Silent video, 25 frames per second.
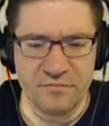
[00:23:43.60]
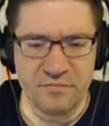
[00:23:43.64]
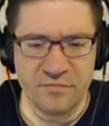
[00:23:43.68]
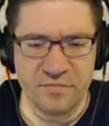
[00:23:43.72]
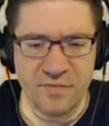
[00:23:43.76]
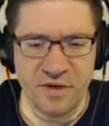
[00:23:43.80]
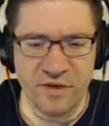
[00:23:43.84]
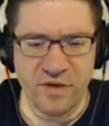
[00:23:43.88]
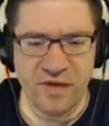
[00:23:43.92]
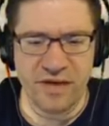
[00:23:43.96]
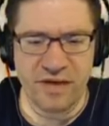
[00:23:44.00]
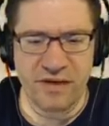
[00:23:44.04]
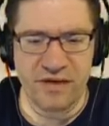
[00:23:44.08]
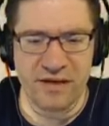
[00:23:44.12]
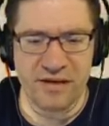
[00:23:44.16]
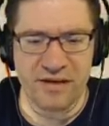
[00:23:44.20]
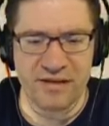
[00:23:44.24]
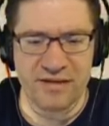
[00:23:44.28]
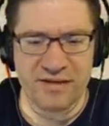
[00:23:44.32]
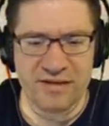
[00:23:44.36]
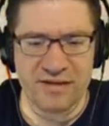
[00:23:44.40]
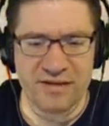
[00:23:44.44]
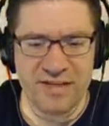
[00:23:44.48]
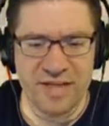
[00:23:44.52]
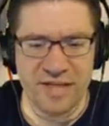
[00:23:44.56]
Okay,
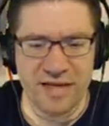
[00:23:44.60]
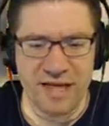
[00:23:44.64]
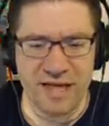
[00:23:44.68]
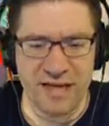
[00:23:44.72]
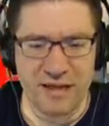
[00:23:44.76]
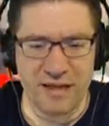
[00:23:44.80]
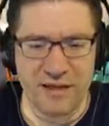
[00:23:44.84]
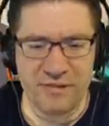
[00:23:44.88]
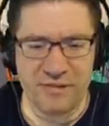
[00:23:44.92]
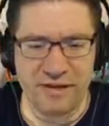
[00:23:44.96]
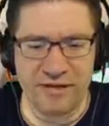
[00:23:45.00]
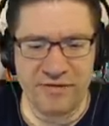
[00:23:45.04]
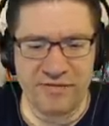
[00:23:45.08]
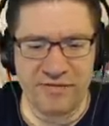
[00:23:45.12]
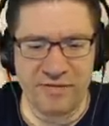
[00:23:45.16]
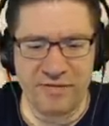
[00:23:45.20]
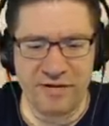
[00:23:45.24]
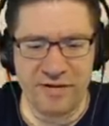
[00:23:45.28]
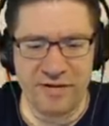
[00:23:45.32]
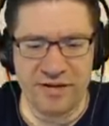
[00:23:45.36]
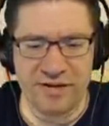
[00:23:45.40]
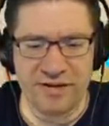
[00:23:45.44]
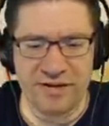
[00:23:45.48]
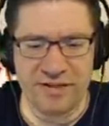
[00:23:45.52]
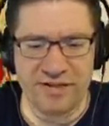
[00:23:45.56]
let's stand in front
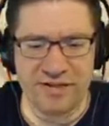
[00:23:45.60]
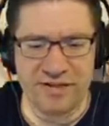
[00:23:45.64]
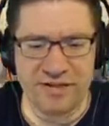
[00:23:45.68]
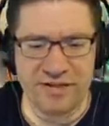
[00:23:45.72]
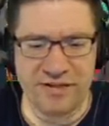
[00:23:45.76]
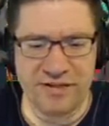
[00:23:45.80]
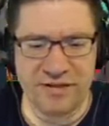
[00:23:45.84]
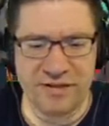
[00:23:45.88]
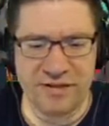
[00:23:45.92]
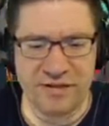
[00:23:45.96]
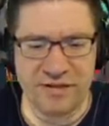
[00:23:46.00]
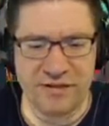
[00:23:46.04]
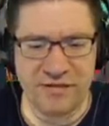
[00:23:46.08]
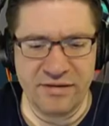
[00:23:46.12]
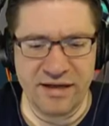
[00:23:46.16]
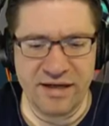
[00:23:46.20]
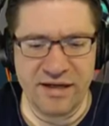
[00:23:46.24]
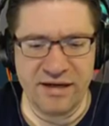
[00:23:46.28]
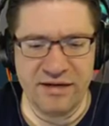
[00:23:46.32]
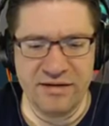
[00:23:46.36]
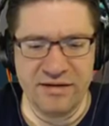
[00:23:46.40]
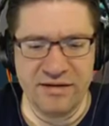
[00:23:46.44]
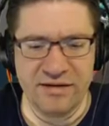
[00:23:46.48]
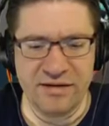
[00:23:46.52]
of the jester, right here.